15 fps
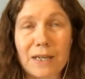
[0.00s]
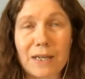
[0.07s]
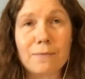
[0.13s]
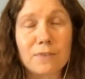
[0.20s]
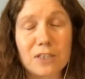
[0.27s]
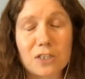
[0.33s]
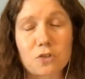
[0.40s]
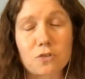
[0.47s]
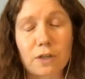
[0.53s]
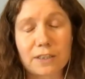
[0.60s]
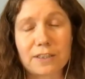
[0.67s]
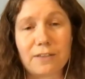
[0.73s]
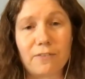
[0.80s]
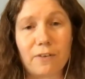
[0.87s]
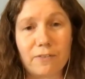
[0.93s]
become
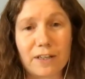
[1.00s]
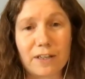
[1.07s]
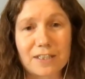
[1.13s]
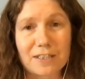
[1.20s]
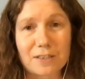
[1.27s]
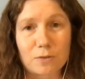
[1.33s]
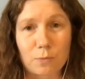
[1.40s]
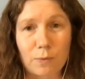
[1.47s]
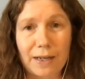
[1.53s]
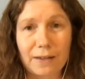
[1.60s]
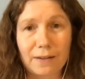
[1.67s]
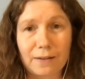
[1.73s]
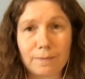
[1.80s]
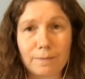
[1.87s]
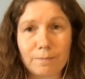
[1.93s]
destructive of us as
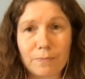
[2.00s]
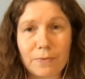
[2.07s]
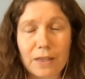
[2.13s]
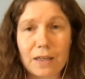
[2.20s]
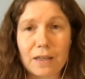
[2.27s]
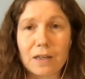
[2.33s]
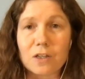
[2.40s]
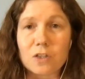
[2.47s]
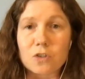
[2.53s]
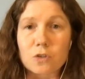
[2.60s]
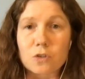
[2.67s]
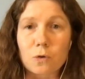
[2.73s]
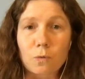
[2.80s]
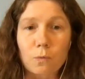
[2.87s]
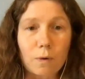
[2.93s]
well.
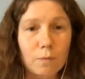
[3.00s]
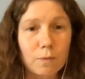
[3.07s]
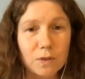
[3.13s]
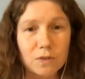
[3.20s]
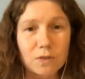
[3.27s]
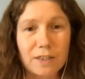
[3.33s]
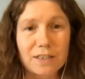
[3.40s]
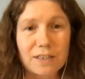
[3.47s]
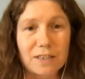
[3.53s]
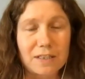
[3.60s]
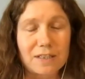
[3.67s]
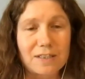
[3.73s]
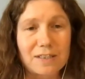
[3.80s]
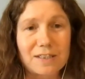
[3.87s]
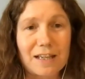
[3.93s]
So what we're trying
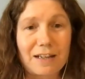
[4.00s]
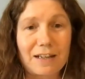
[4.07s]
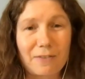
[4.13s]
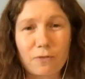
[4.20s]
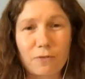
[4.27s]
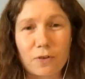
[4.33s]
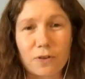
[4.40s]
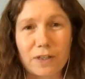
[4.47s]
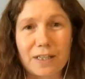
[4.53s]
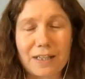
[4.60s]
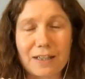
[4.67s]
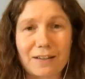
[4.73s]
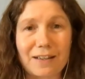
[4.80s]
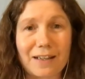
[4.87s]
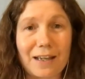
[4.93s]
to stand up for
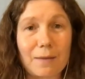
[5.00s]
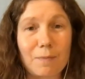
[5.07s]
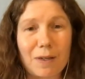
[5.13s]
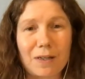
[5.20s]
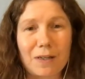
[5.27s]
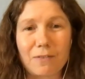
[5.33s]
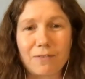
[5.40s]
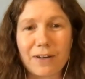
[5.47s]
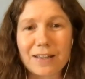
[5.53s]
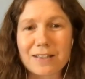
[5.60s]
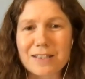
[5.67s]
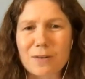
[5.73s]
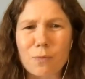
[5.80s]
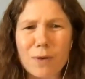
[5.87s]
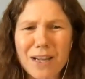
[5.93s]
here in Campaign
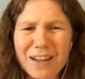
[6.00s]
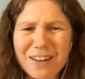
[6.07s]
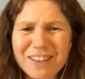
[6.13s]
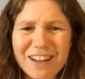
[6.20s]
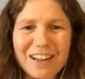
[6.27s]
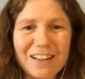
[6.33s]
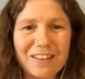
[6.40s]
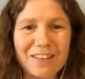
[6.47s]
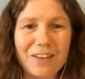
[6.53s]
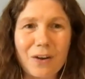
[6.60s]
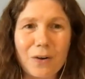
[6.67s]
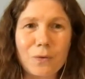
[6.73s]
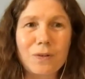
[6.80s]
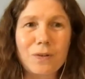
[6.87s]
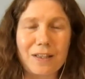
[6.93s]
Nonviolence, and we are not
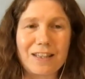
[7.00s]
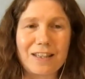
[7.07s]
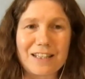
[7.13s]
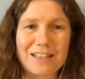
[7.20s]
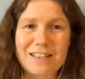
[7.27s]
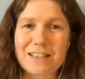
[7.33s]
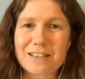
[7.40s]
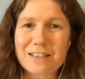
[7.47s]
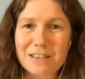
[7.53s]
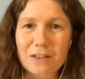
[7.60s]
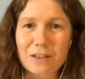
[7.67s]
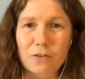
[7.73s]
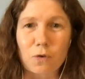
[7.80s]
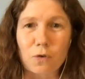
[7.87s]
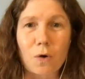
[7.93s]
alone in this. This is
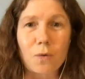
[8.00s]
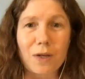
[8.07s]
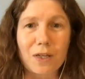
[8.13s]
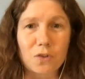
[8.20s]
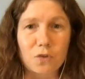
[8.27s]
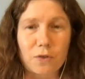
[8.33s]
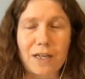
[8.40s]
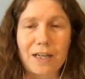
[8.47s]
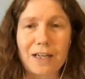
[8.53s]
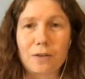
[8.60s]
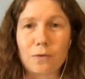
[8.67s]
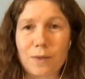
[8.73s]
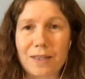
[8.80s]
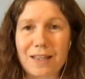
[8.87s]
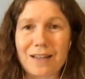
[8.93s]
a growing
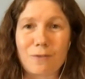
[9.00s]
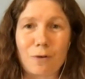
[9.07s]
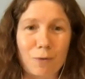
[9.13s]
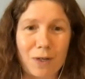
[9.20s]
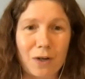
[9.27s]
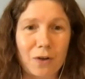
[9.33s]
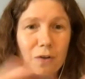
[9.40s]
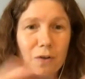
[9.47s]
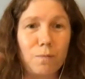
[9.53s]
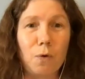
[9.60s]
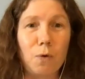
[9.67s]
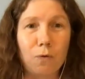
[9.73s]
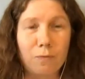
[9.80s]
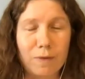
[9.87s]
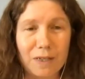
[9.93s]
trend within what we call the
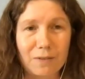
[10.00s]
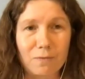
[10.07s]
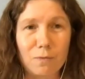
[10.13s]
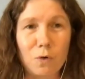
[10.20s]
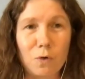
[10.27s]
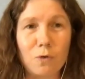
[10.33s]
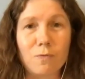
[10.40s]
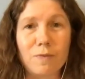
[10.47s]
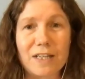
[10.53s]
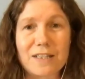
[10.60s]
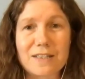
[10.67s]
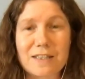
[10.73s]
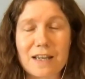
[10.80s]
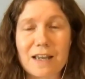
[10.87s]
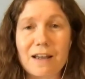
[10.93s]
movement of
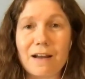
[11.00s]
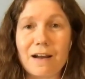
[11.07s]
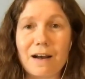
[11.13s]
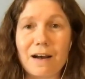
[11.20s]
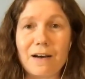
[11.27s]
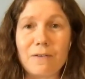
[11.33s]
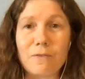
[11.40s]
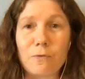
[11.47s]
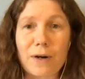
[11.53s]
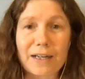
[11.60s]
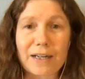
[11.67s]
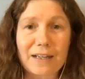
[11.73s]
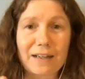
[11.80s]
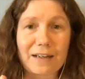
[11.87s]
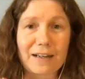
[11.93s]
movements, of
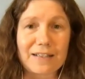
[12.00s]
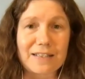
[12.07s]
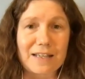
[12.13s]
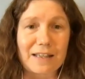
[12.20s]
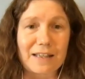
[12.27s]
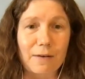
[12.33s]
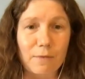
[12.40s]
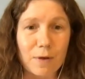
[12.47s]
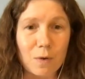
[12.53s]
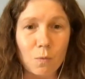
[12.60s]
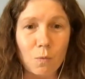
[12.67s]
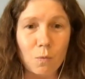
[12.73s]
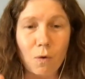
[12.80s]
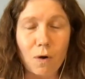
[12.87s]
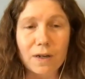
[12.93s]
recognizing that we
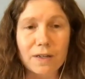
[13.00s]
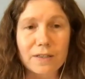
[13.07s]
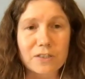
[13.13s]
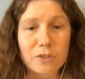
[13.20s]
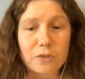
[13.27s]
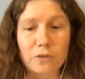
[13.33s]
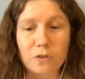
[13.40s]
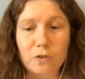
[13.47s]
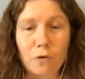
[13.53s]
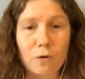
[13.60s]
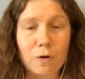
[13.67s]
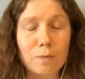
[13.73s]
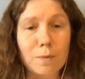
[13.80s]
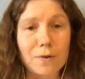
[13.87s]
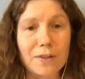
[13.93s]
want to
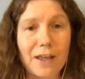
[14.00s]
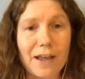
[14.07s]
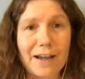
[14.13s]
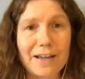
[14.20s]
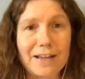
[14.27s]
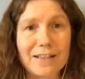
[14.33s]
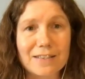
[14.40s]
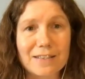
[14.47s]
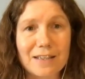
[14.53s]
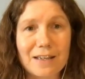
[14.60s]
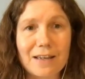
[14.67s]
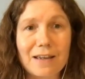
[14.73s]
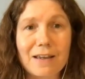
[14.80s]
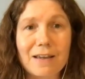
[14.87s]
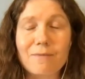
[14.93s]
normalize